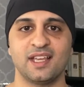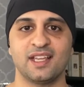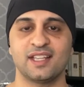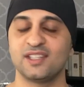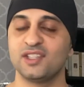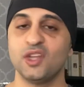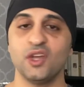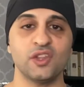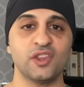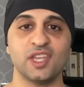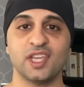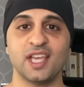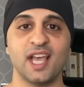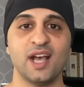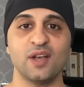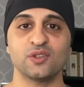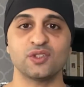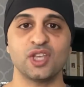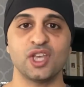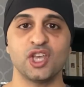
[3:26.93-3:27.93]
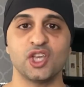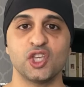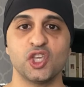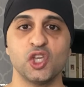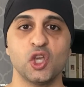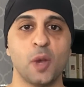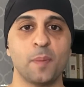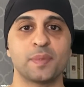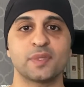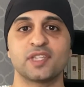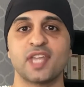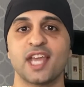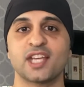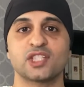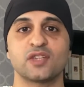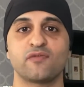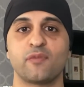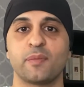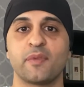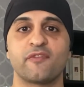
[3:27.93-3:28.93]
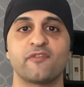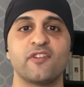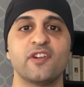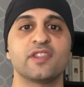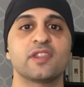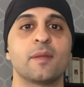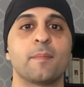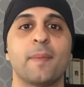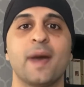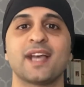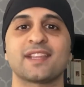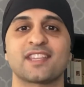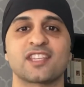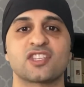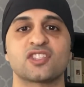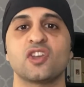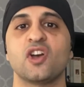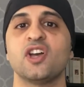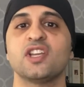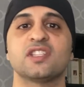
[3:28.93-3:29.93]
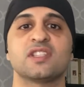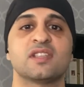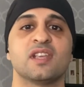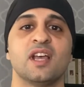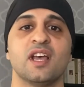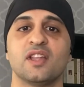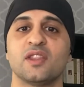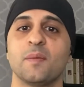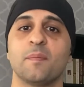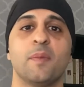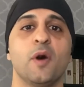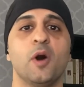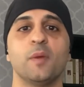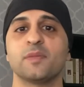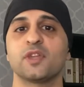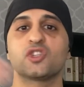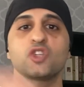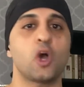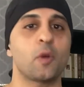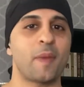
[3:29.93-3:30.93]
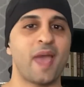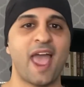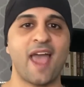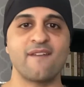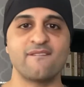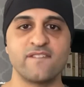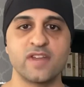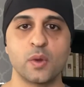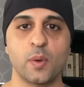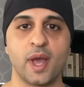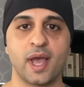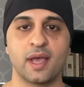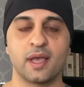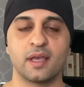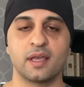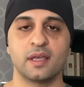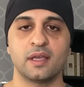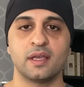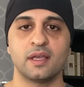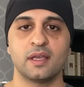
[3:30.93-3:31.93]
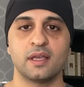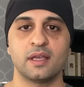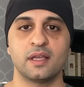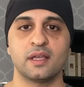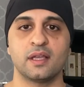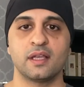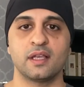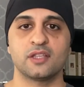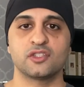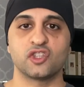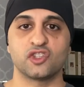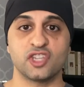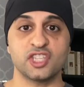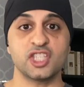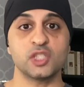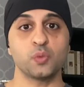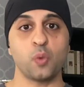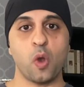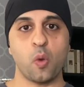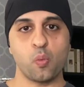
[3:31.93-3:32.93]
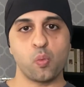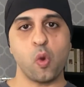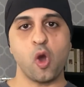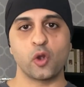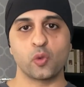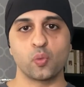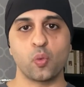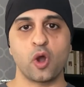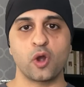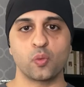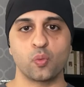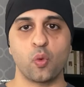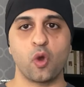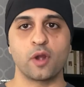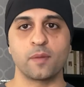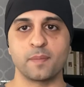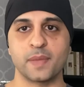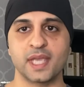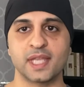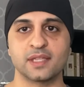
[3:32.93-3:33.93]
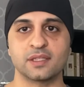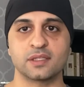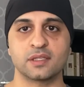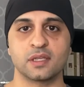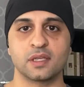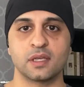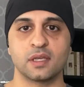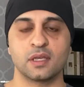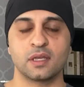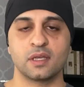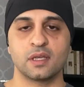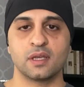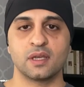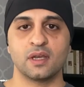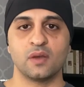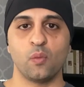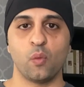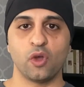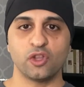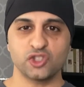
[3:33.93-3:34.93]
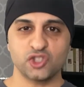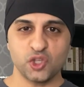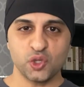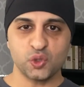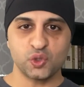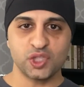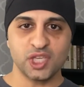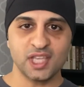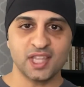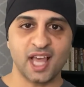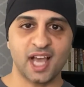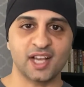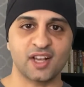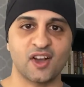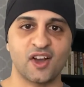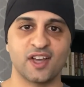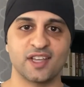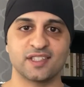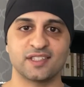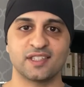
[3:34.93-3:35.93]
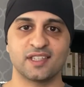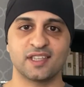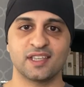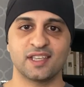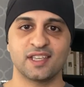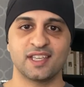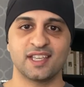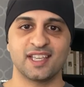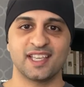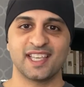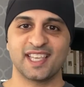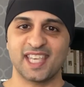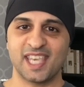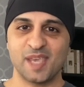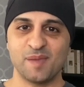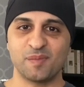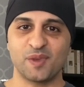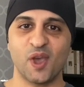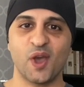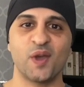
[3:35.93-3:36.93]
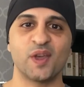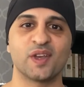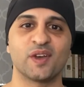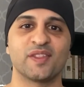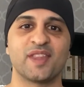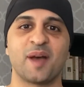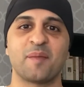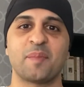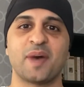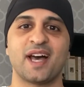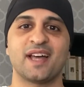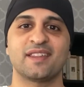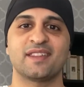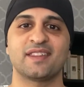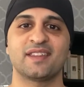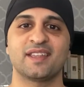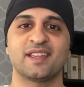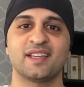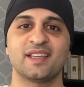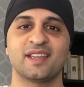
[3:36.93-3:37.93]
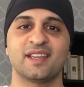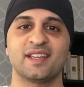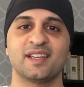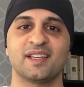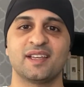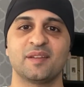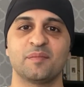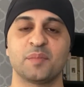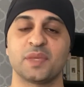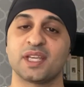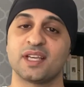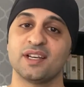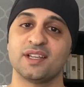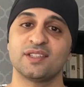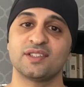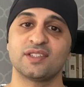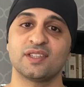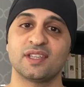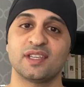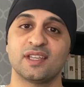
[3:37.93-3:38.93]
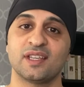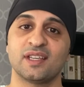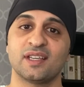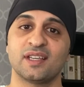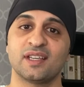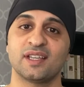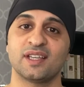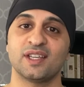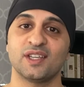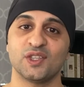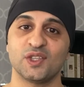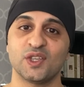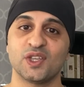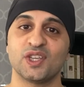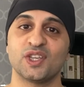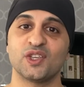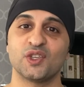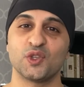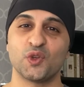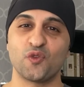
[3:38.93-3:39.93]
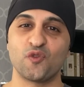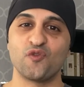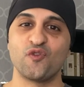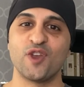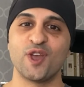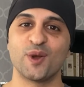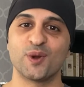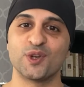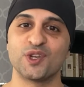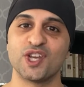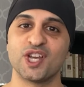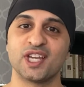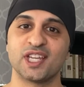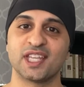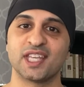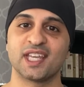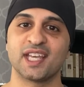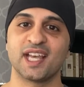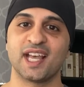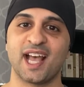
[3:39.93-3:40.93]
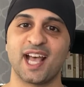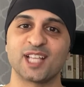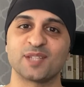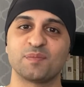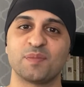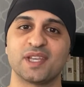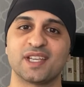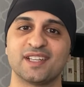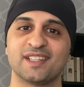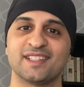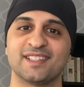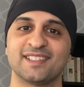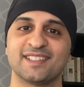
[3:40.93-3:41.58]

Nothing else. You got protection from the front, the back, the sides, the bottom, the top, everywhere. So this is what 111 means. Once you see that, guys, keep going on that path because your real journey has begun.